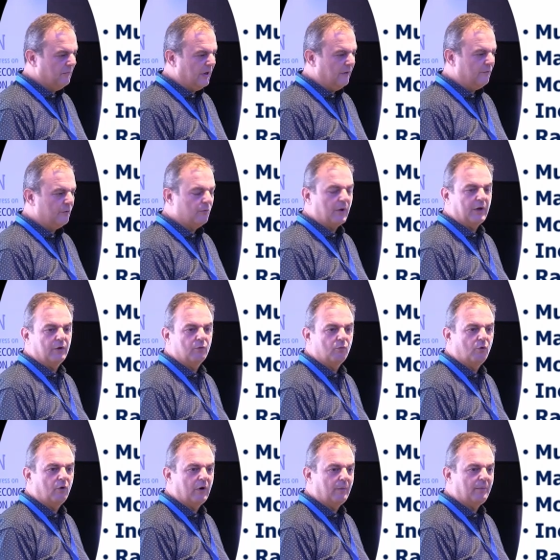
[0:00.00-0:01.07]
everywhere in the
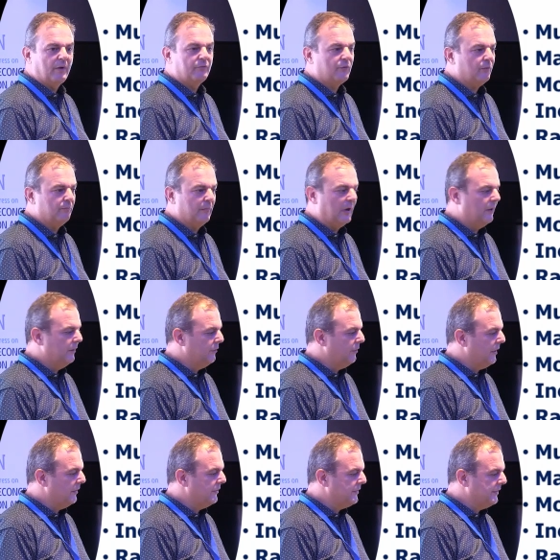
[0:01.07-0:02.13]
world apart from the United